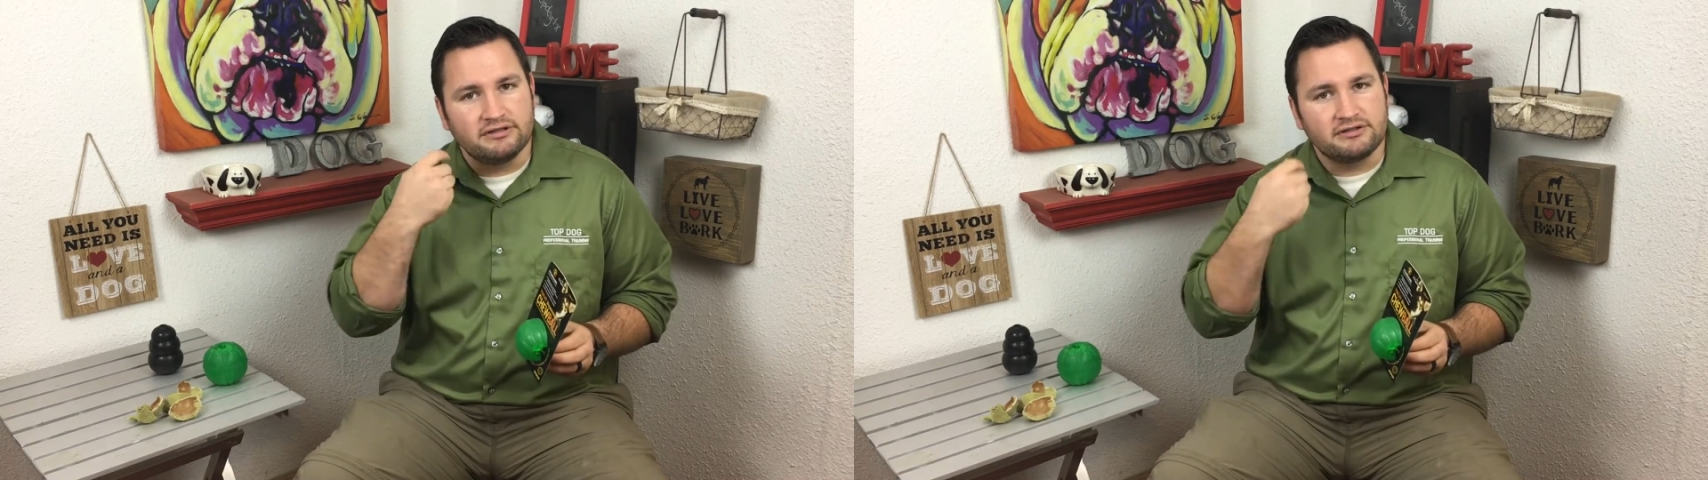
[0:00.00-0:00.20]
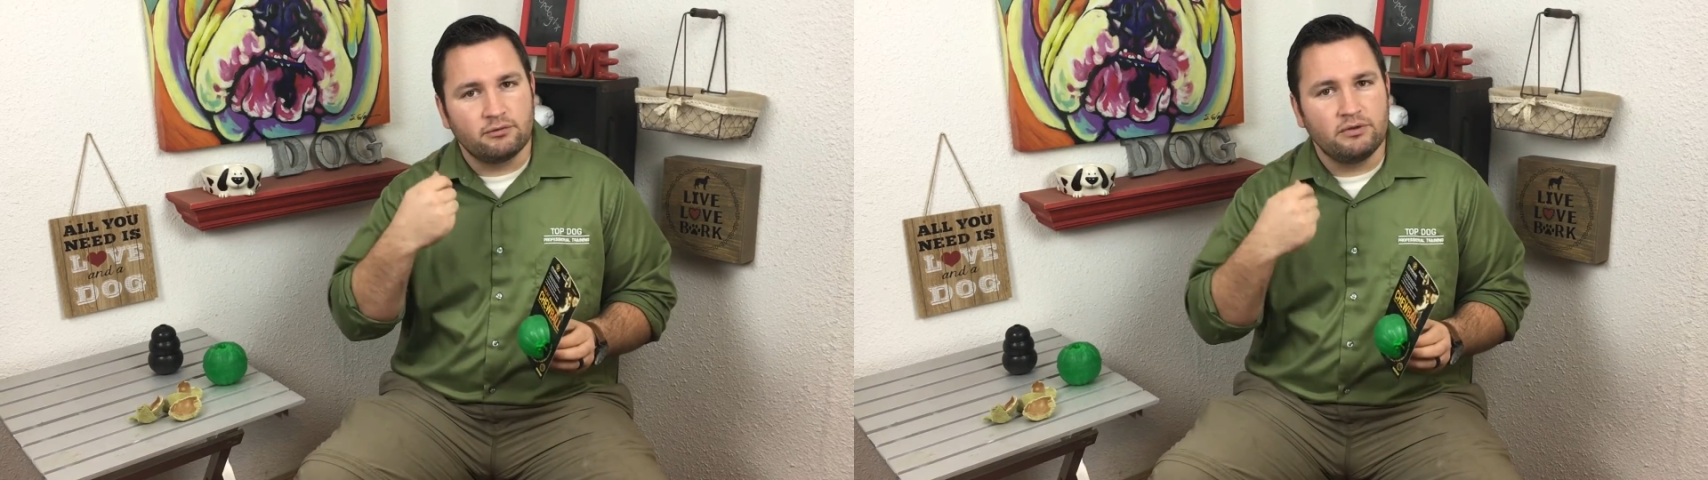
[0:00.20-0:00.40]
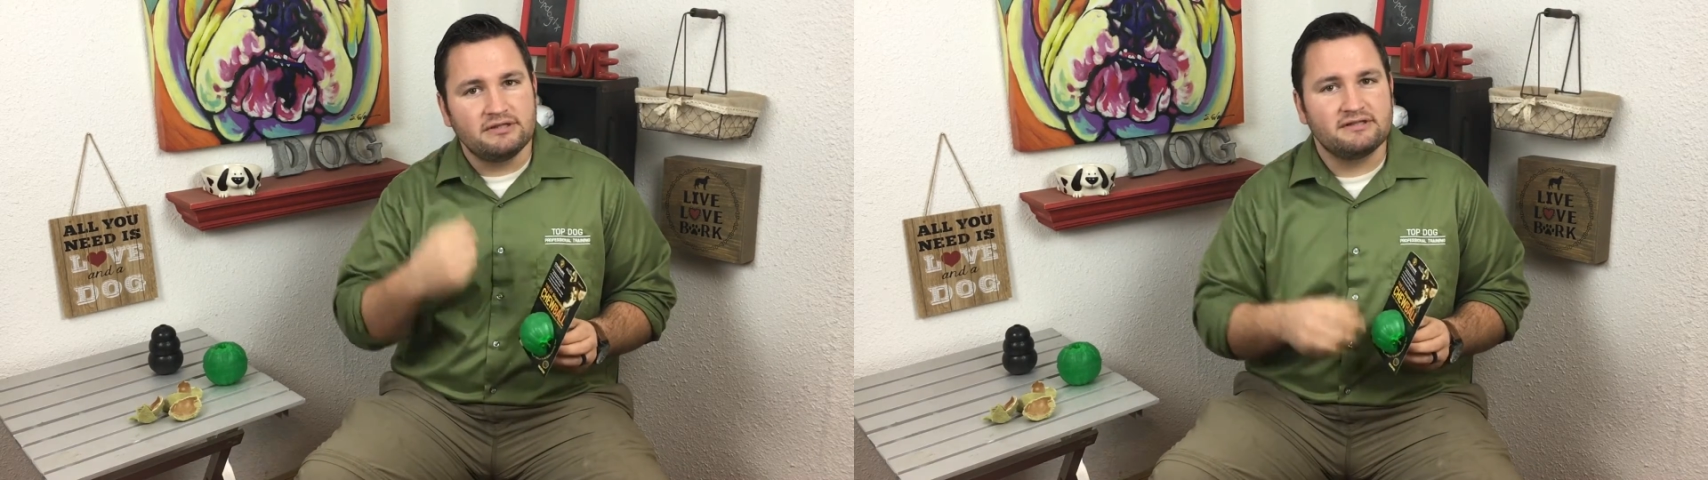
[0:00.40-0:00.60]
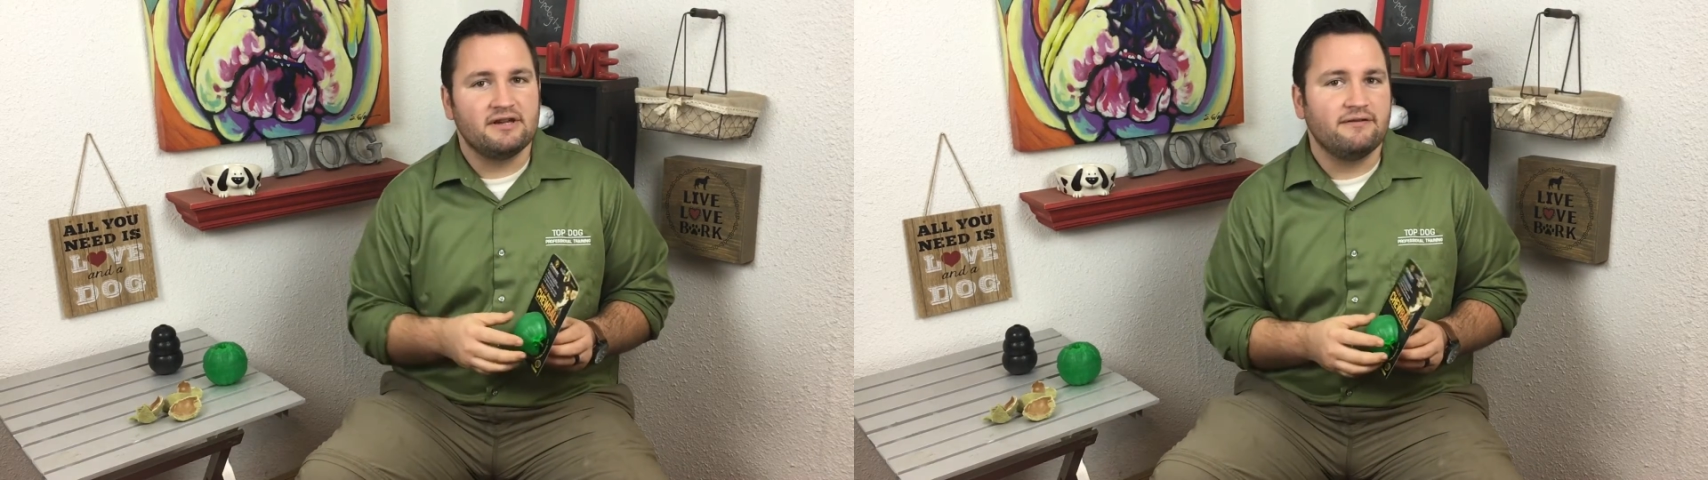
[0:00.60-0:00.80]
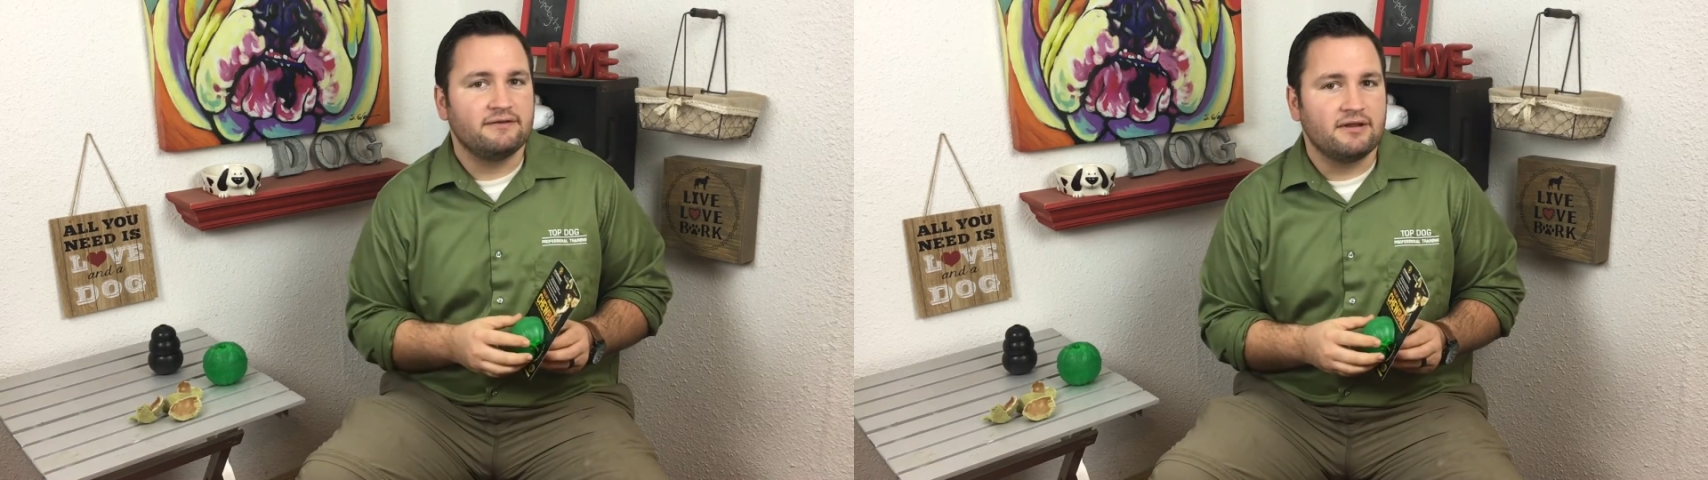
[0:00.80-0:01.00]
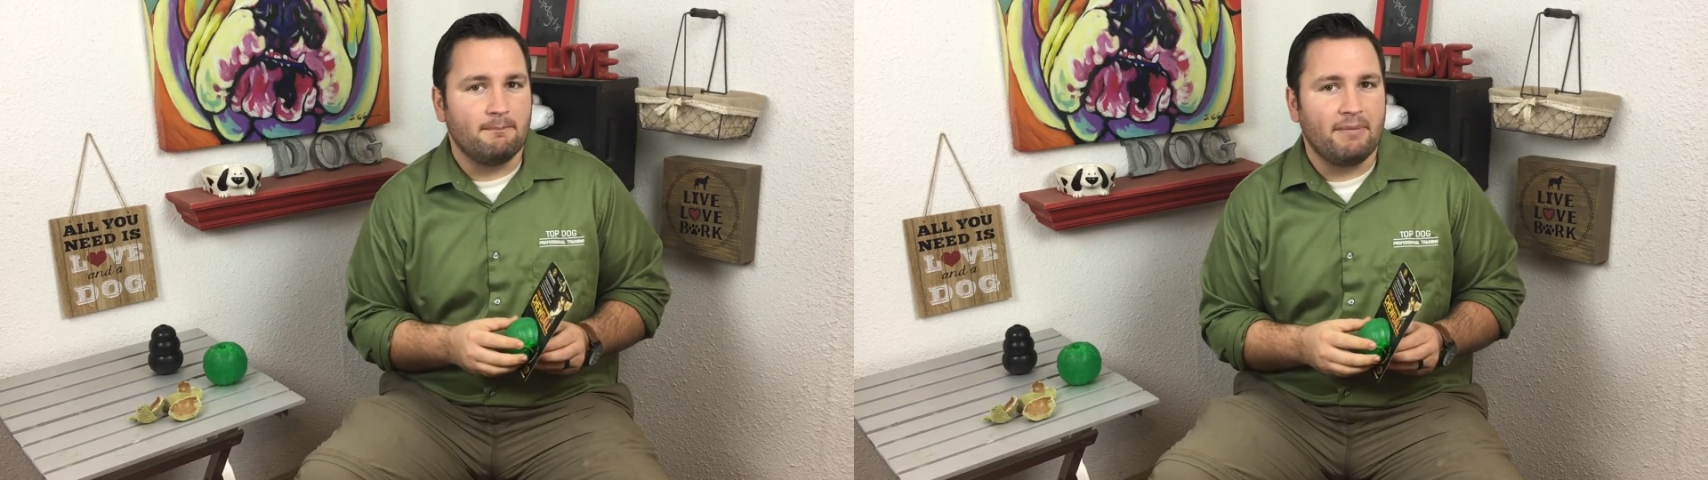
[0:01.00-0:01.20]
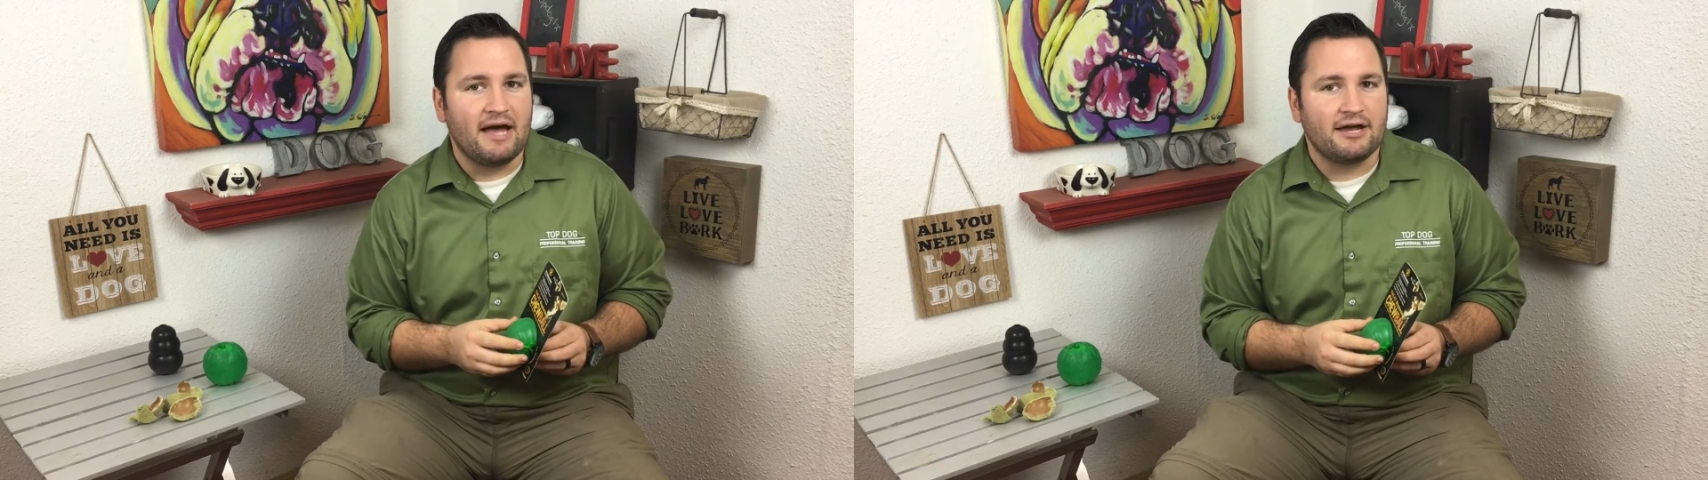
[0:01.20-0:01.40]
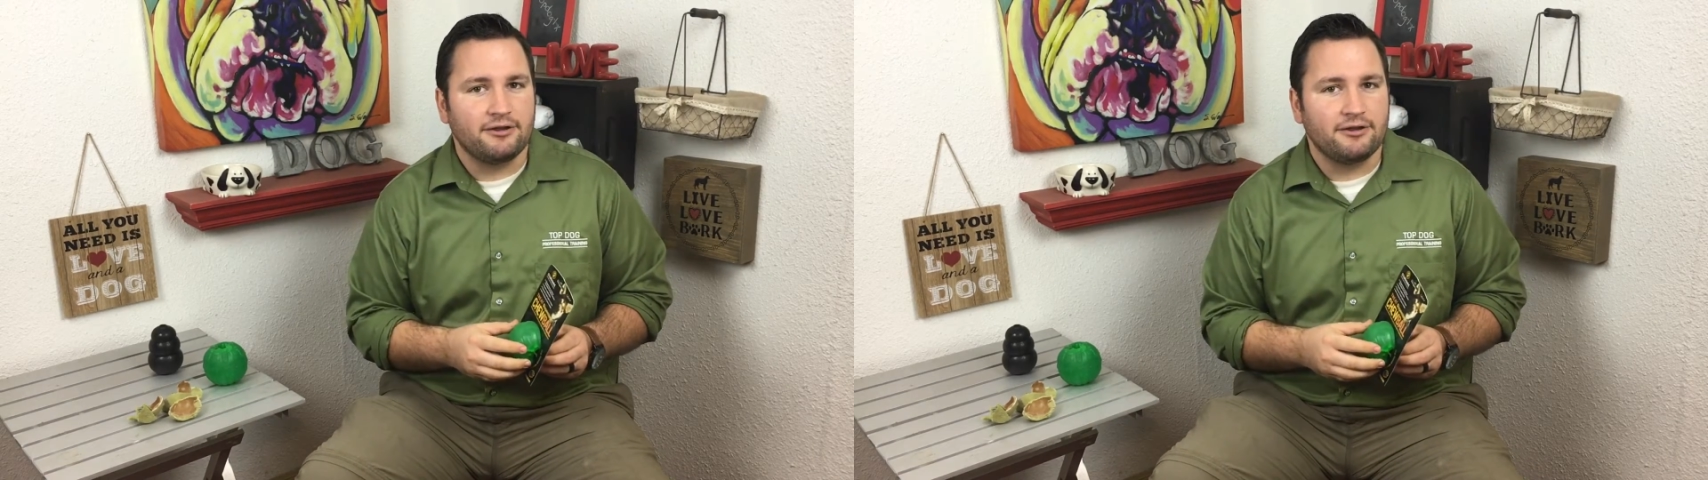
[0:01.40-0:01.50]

squeeze stuff to the back